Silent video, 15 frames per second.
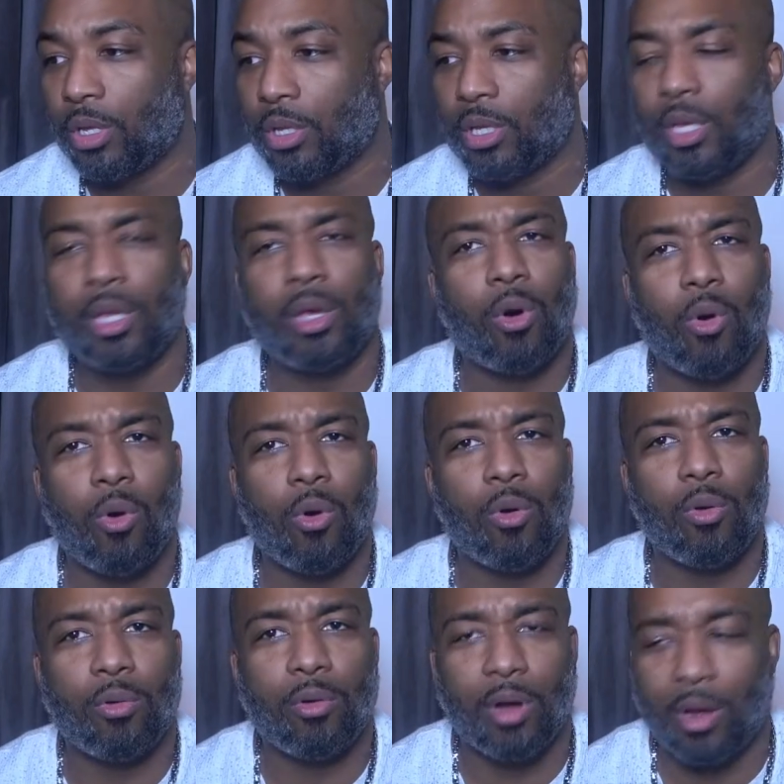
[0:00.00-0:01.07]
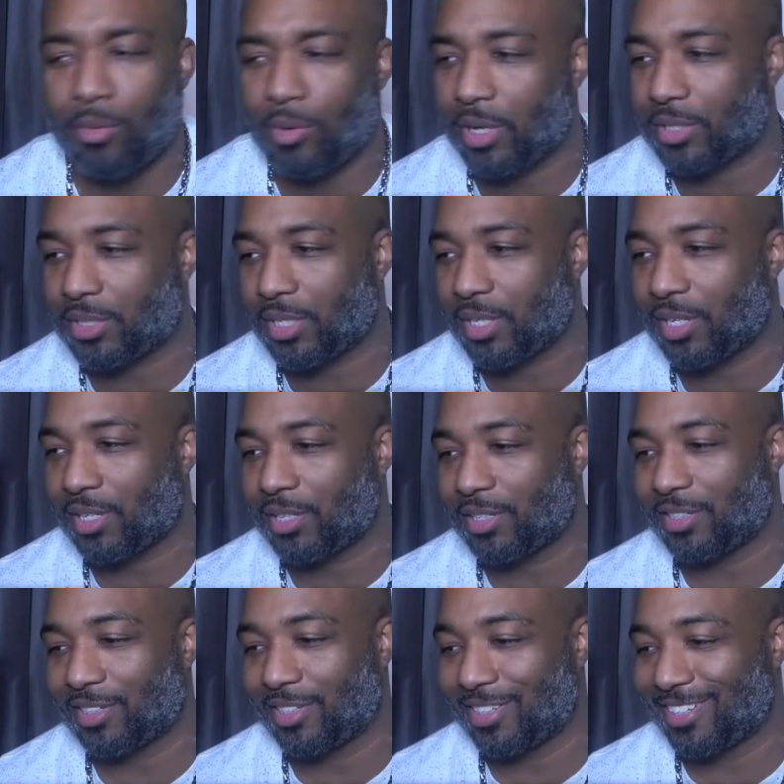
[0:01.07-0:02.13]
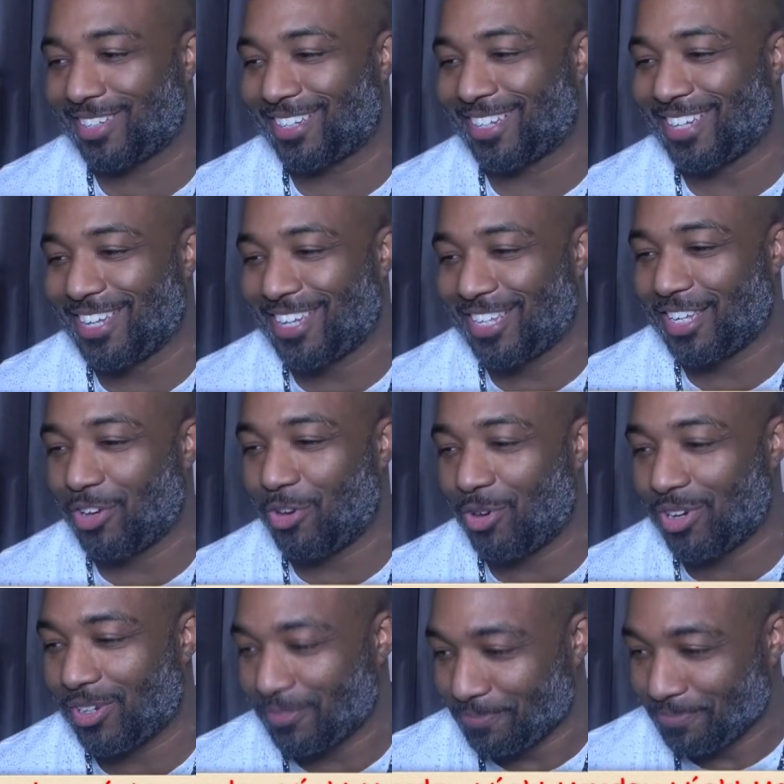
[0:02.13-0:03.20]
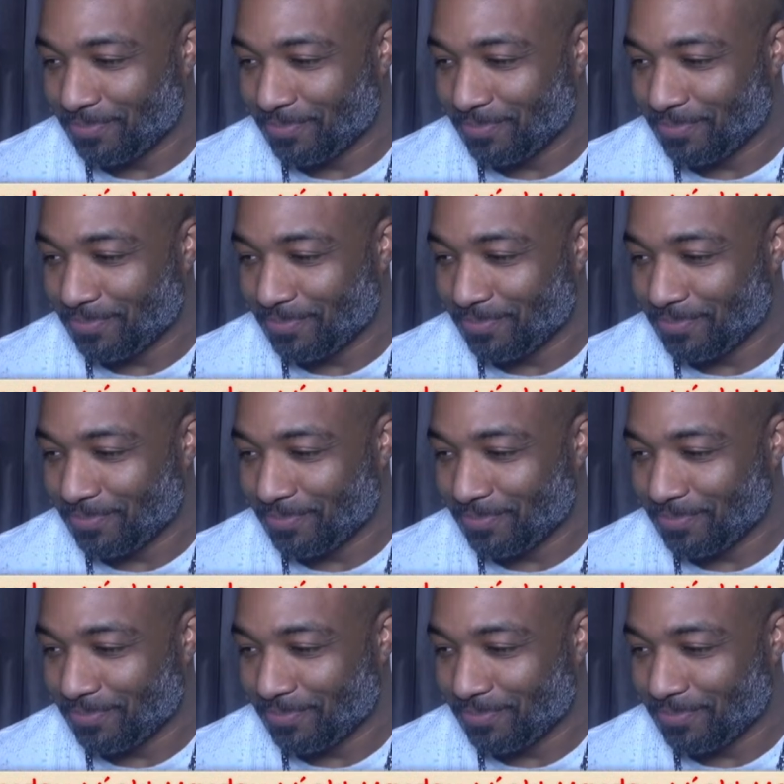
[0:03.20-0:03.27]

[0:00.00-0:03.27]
Yeehaw. How would I say that? Yeehaw.